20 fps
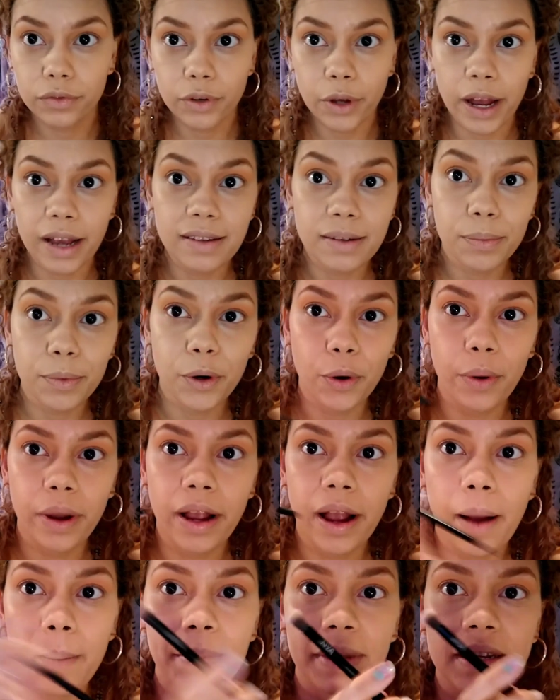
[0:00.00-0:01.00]
So as I'm
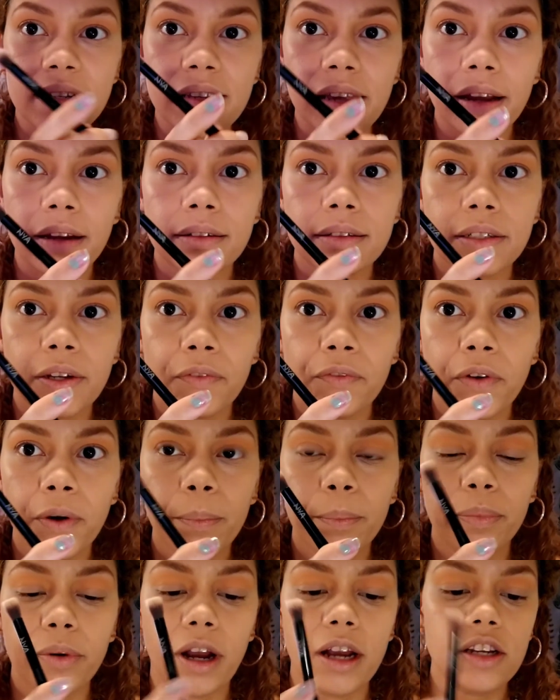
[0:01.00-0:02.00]
going, I'm gonna take a
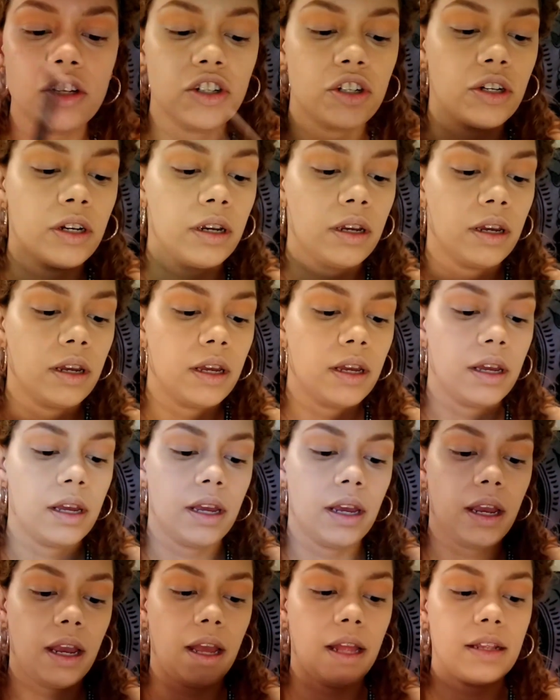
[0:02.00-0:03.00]
different brush,
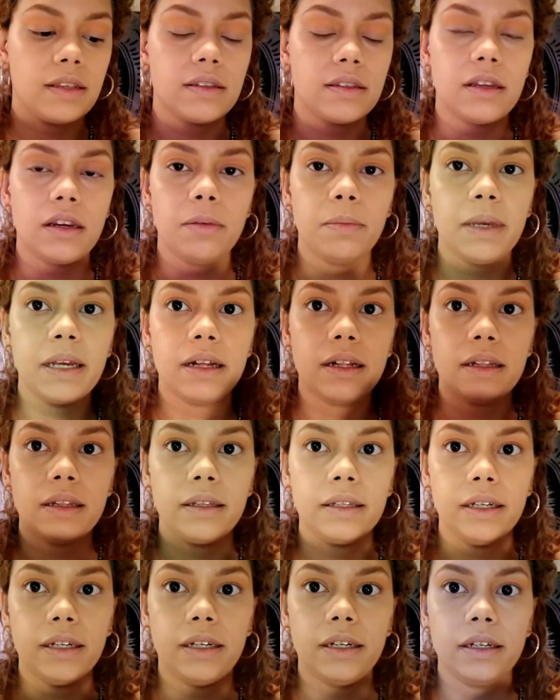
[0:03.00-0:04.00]
and it's gonna be
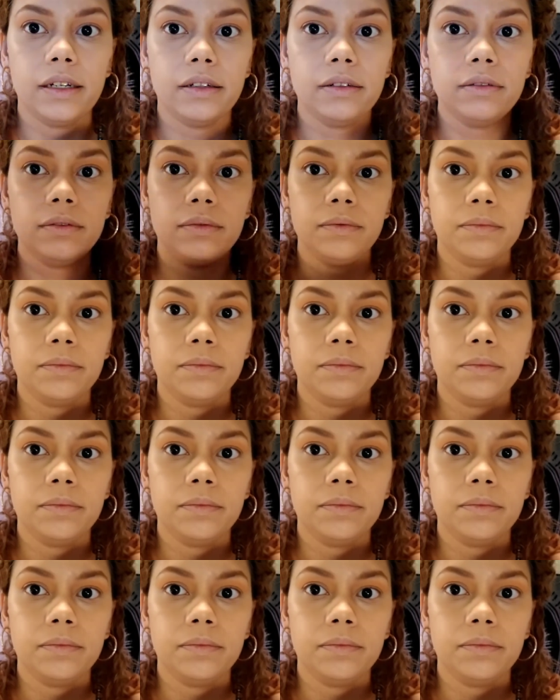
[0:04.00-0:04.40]
clean.